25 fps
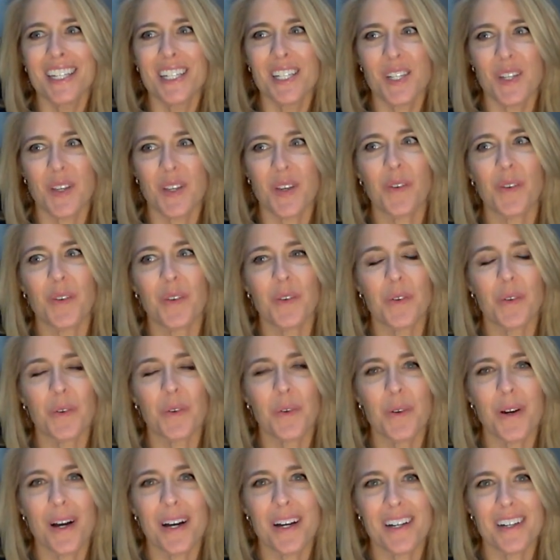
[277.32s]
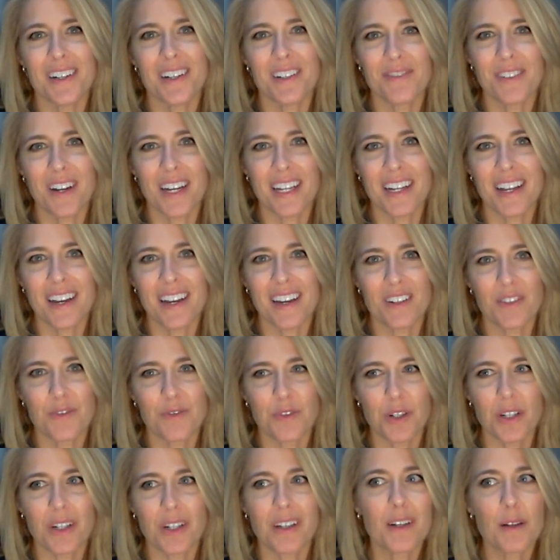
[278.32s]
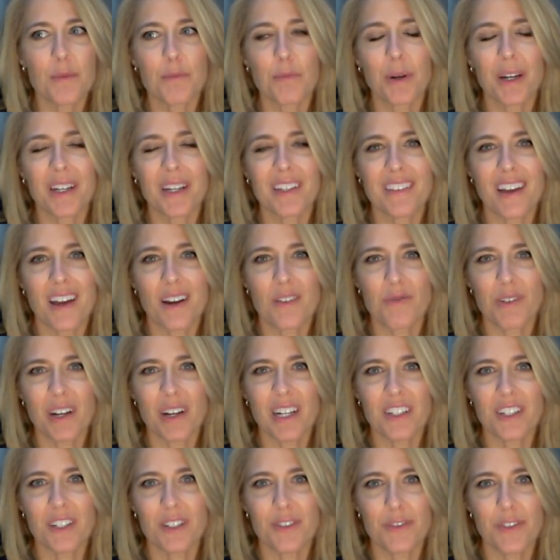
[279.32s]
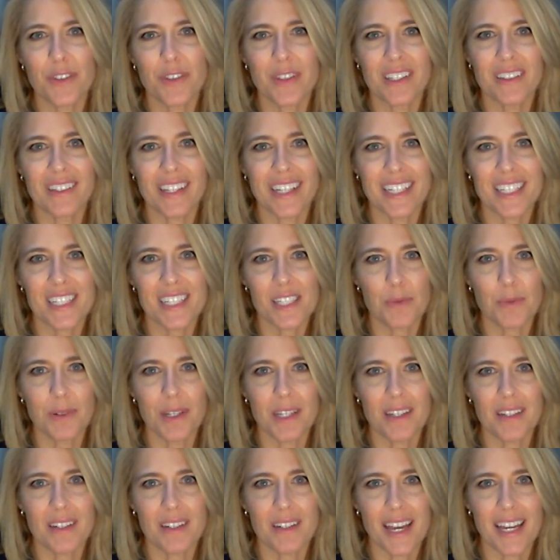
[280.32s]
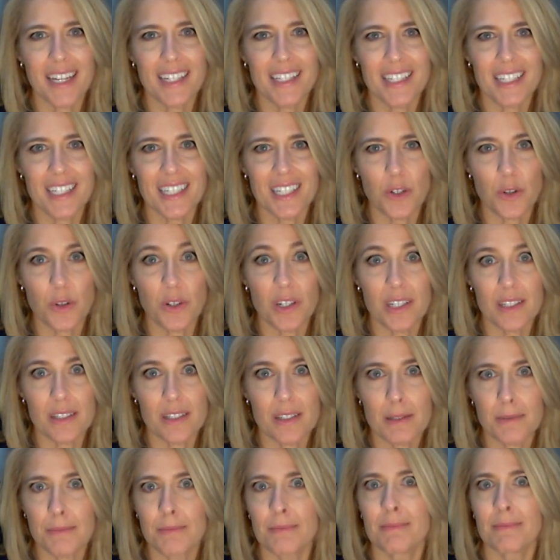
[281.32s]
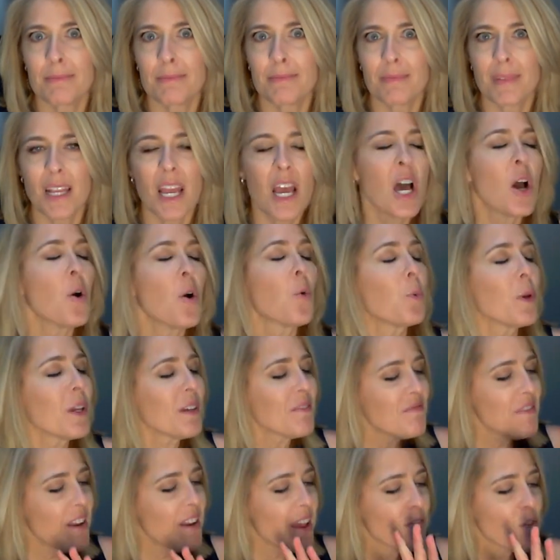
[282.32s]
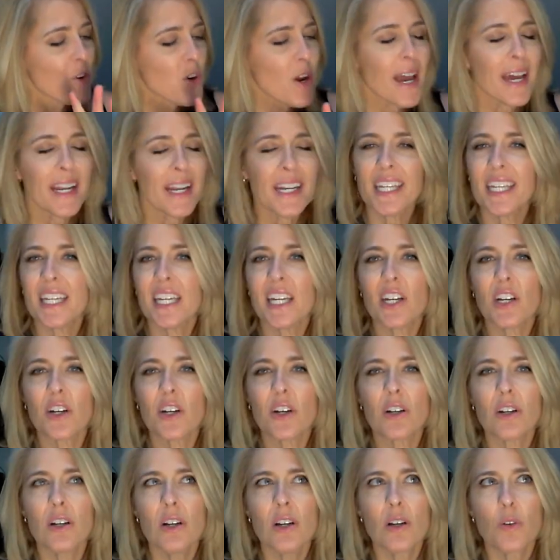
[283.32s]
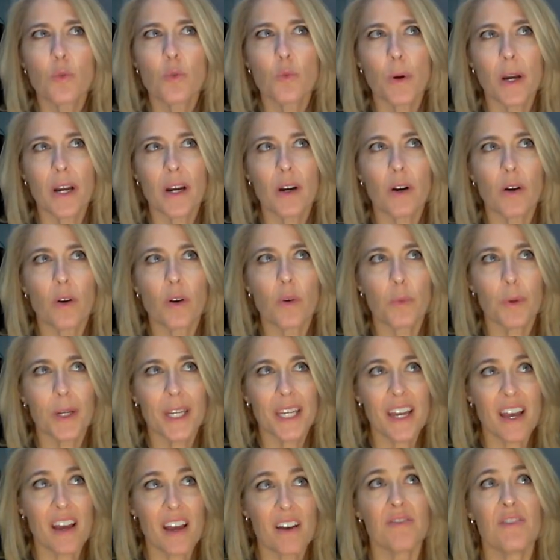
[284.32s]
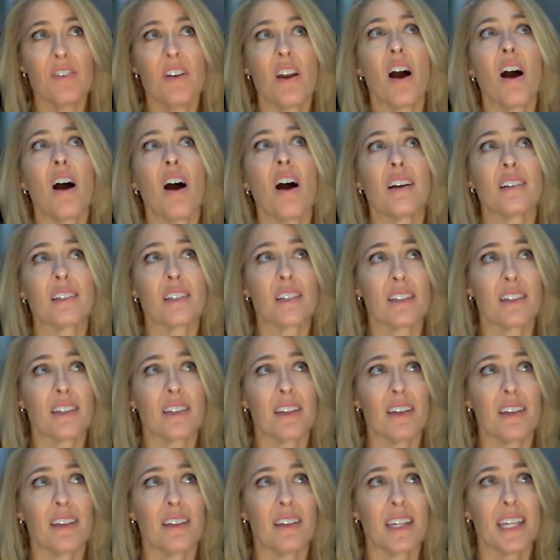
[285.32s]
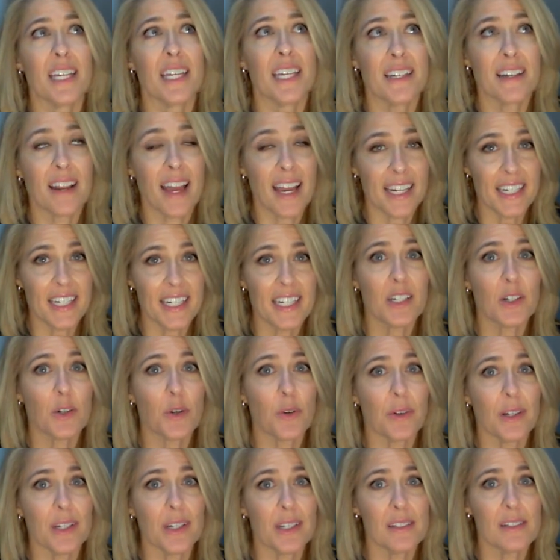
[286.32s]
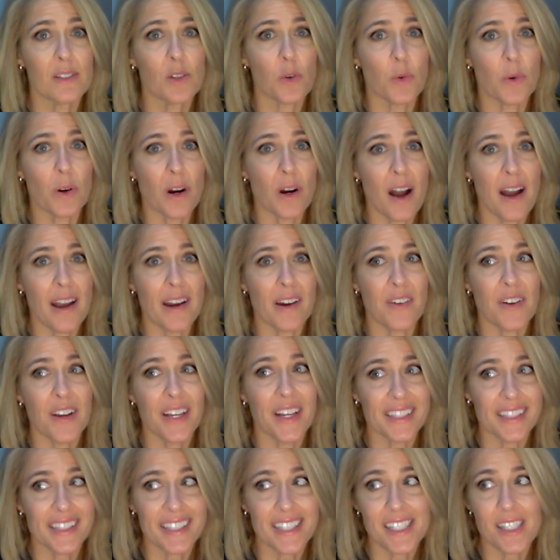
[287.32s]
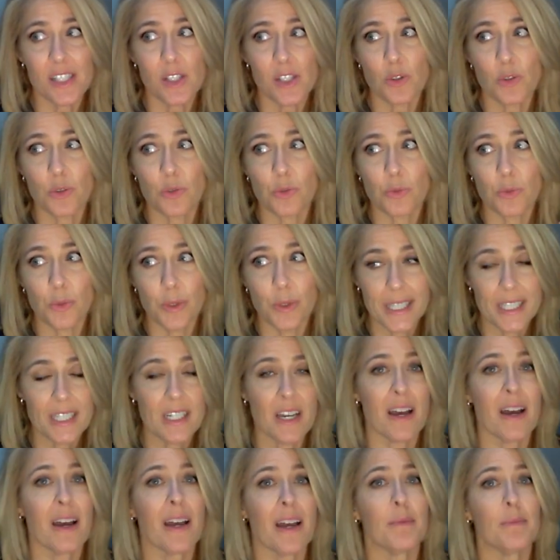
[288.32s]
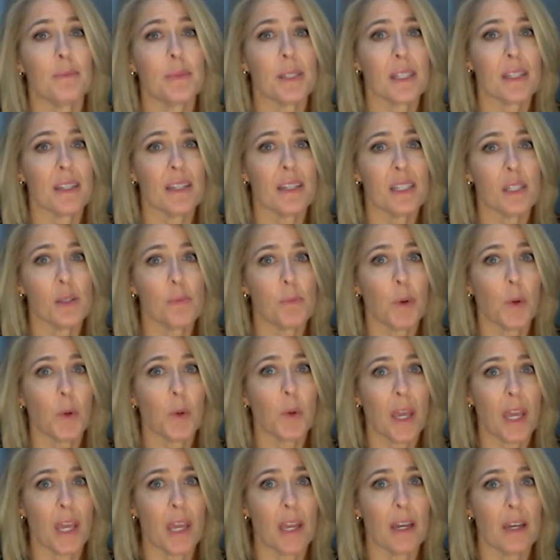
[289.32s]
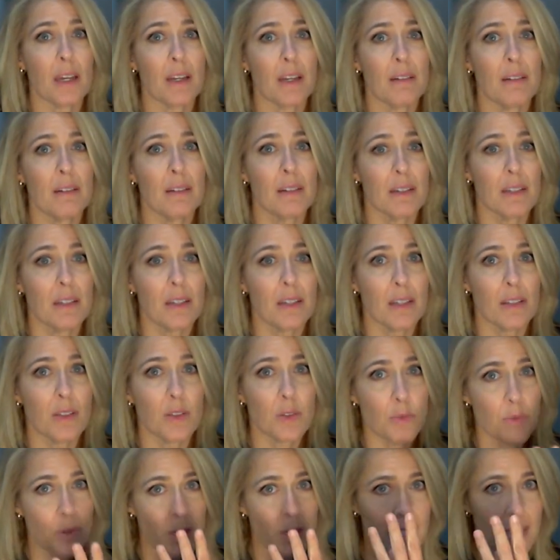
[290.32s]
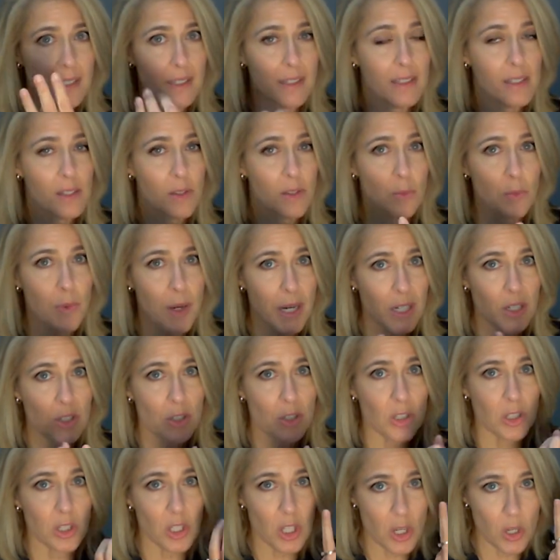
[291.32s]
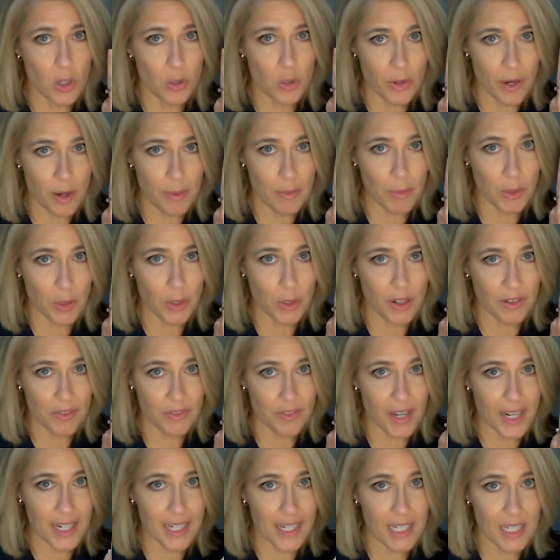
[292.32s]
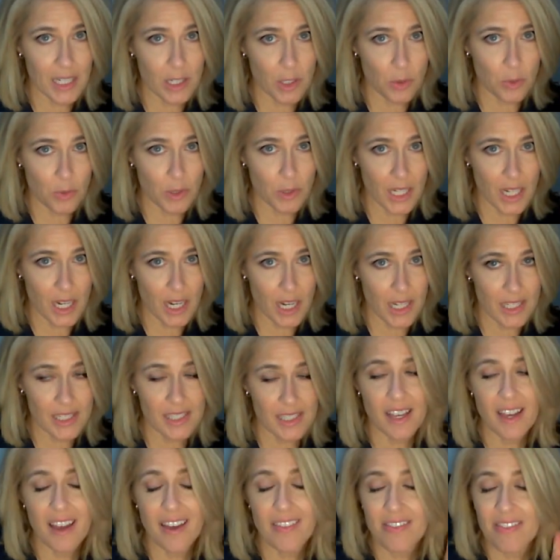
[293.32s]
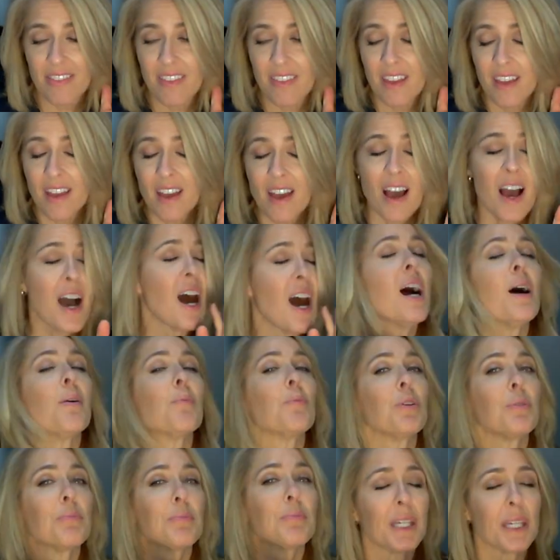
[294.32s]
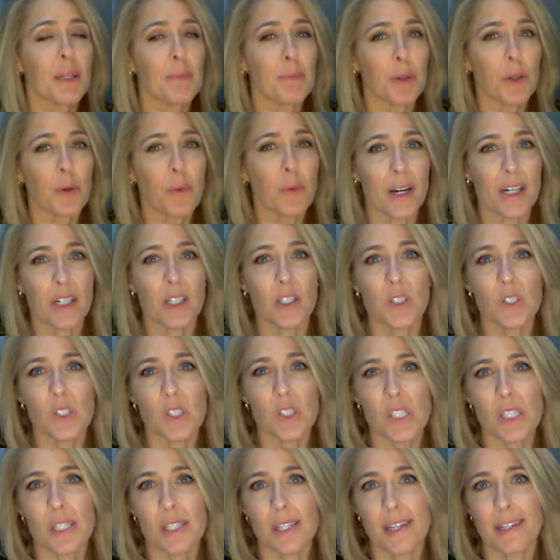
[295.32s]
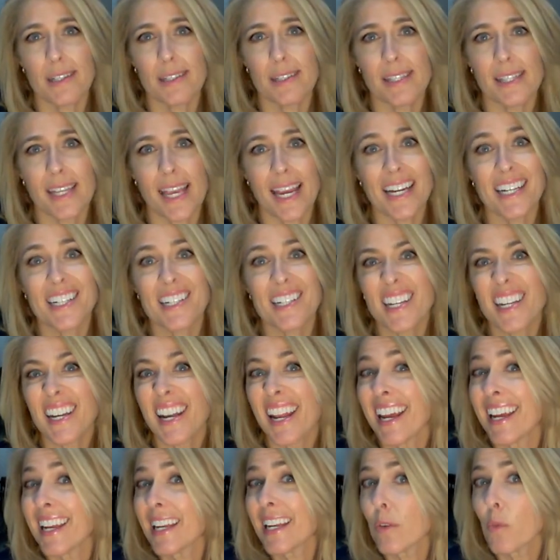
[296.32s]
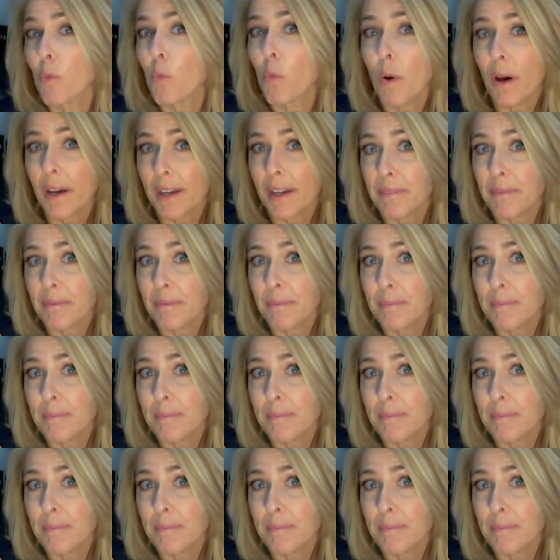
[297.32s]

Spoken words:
to find out if we're going to break that record for the latest we hit 90 degrees. We've never had a year where we have not hit 90 degrees or higher at least 3 times in Spokane. 3 is the record low number of 90 degree days, and we've been keeping records since 1881.